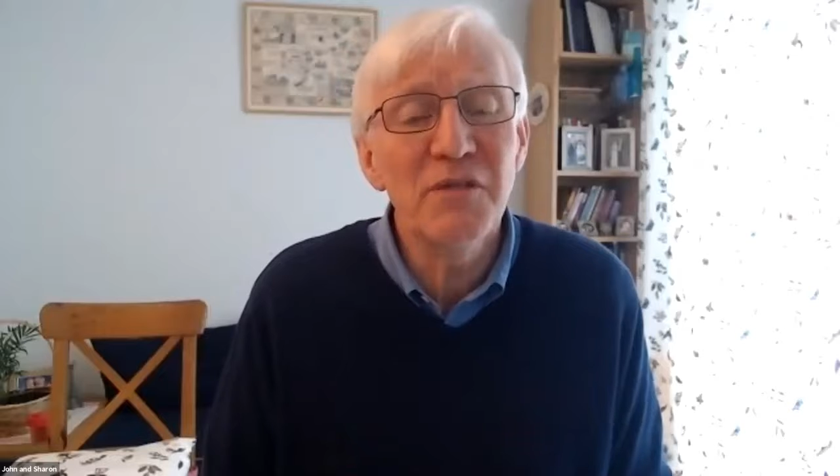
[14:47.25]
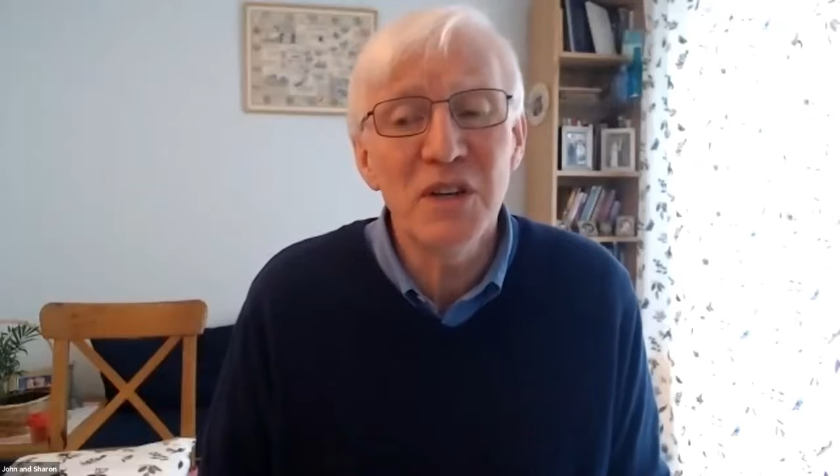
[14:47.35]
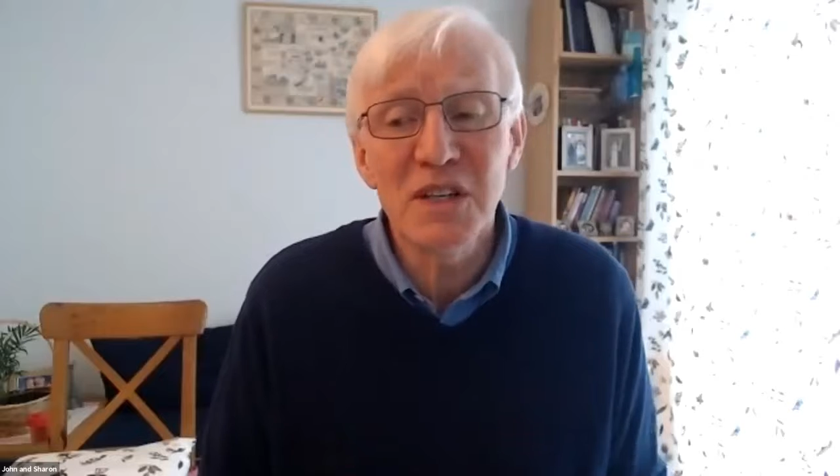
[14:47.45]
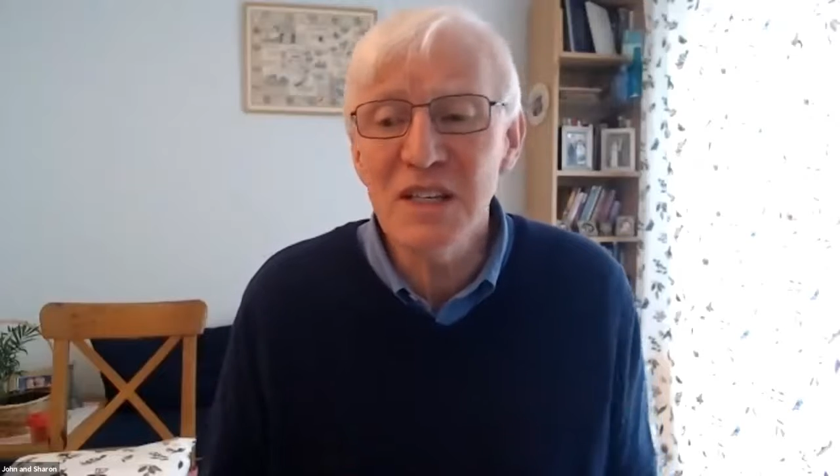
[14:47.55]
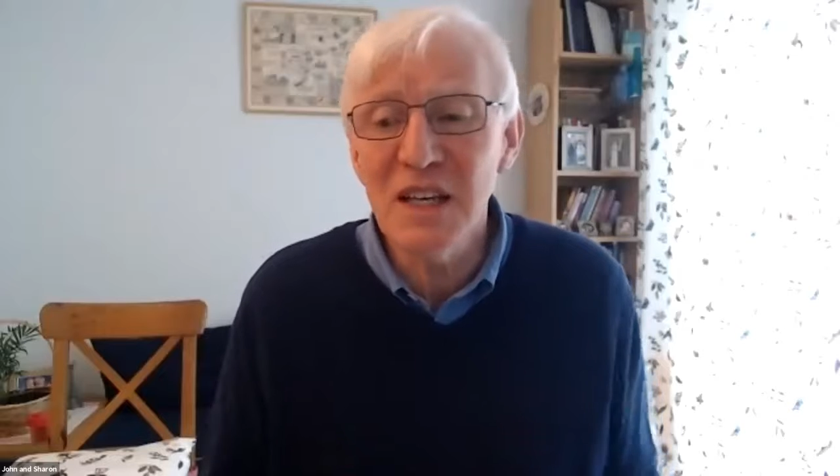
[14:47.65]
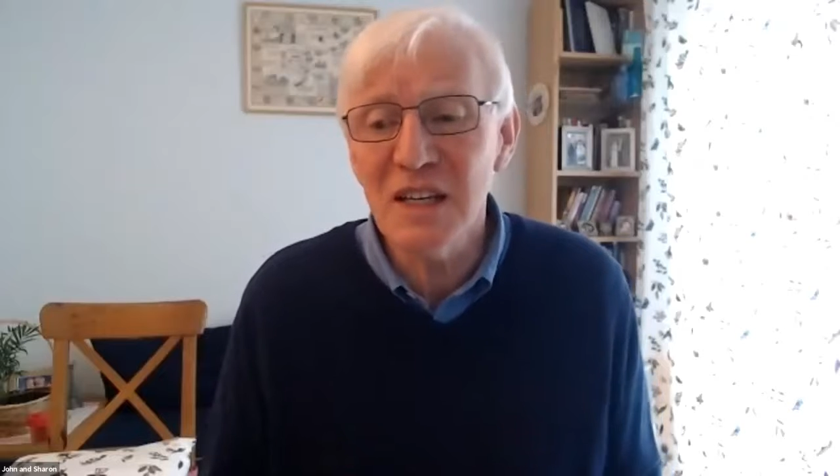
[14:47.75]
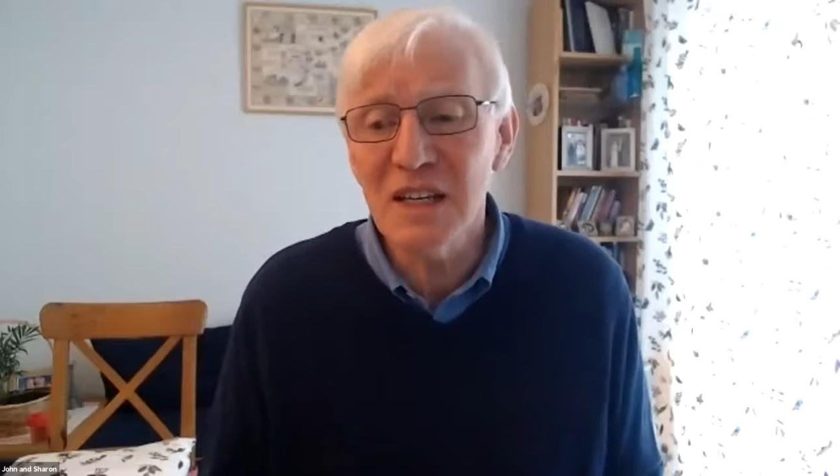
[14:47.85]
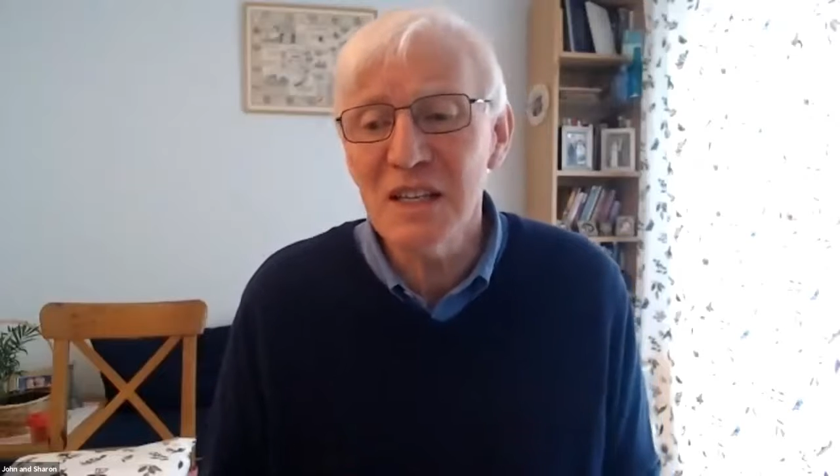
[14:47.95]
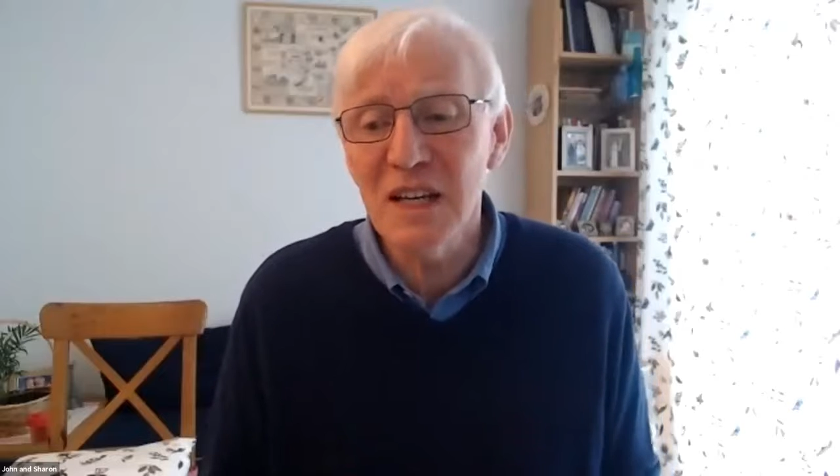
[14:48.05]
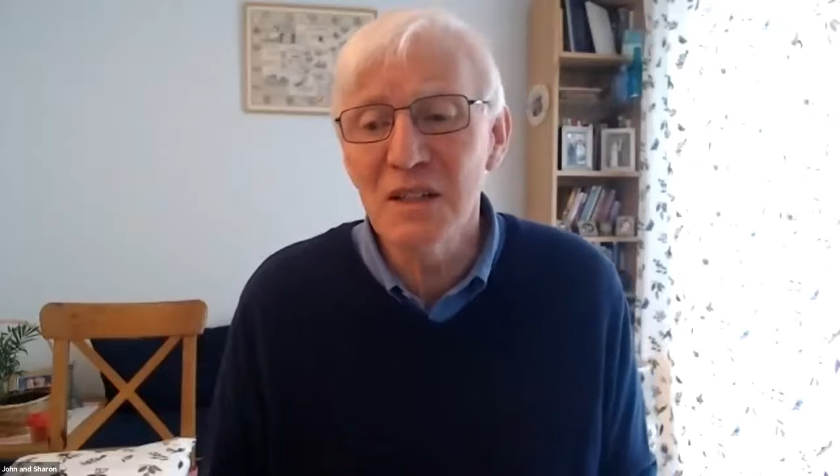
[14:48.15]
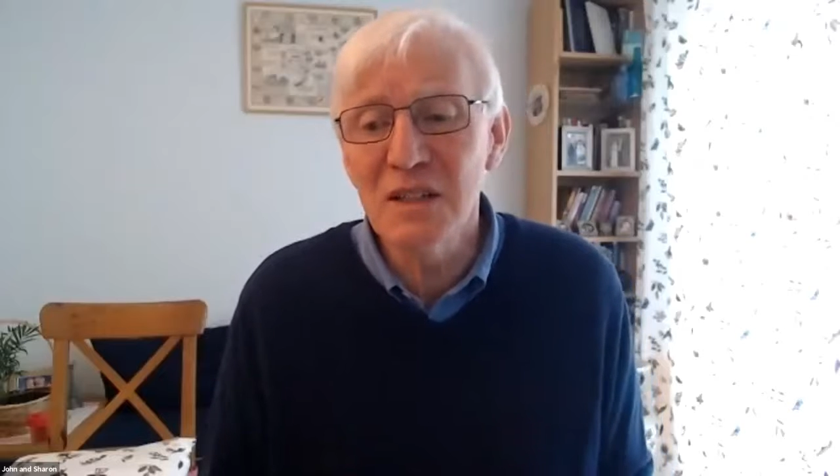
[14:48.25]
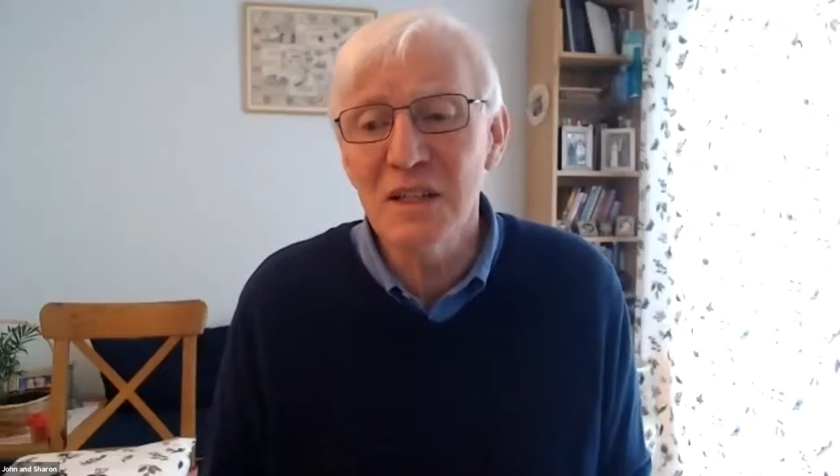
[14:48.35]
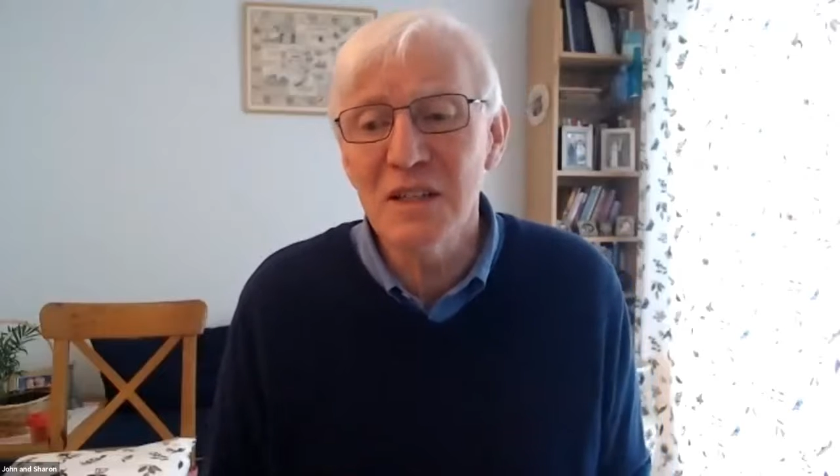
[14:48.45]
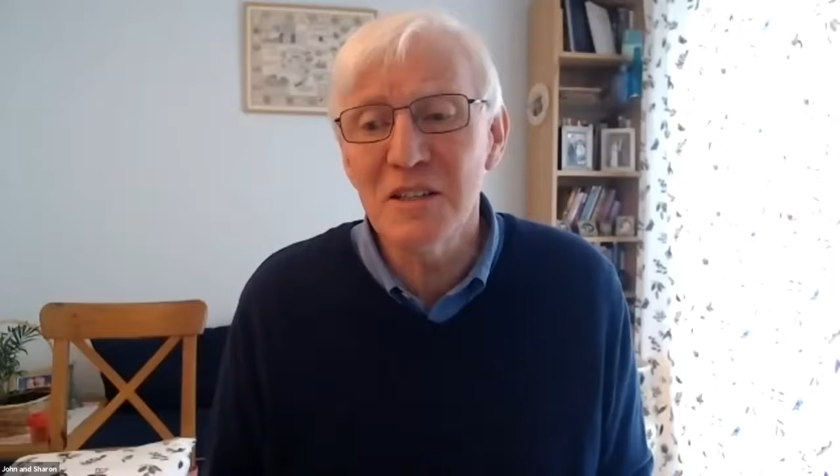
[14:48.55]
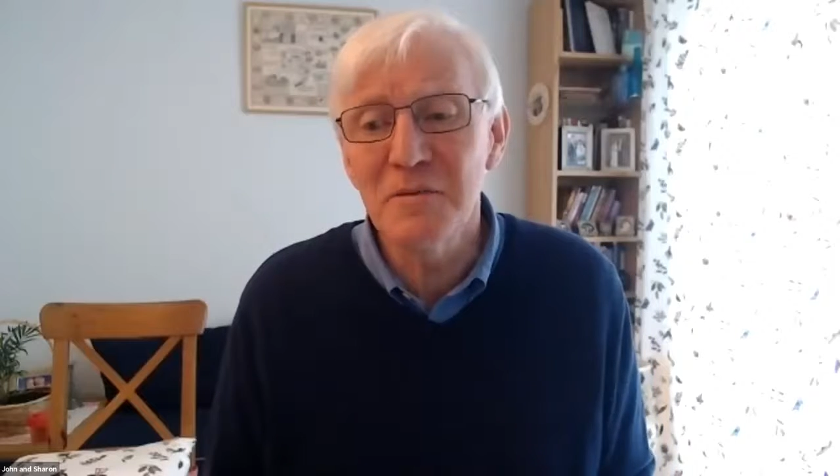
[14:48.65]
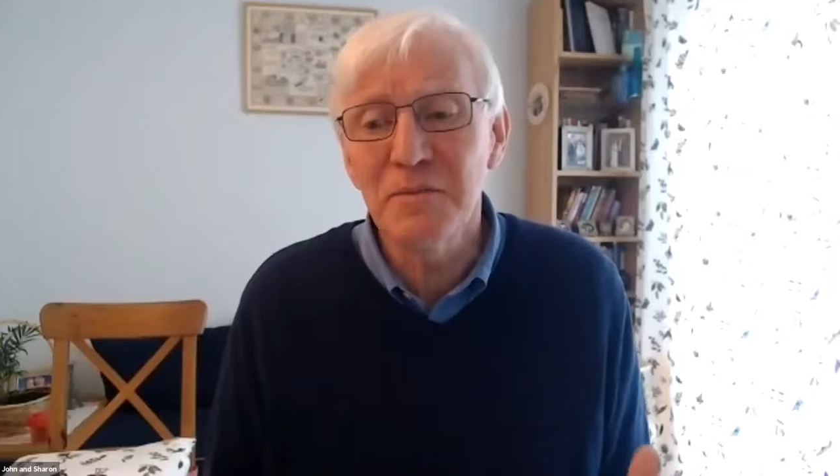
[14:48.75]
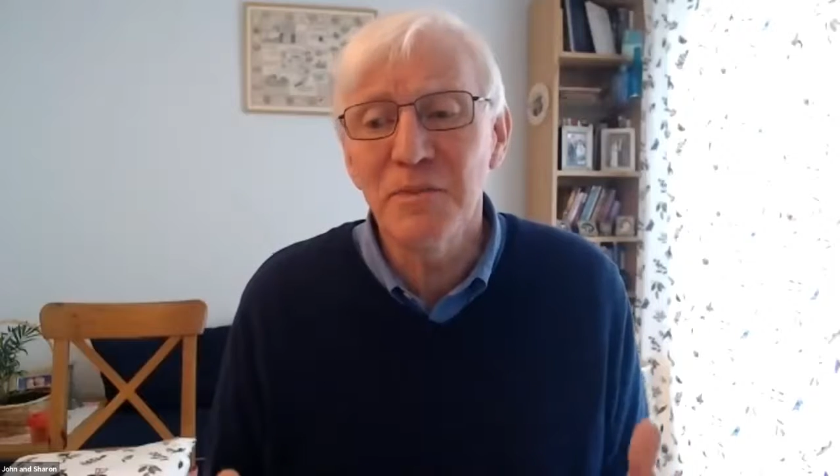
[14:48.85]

verse 6 tells us,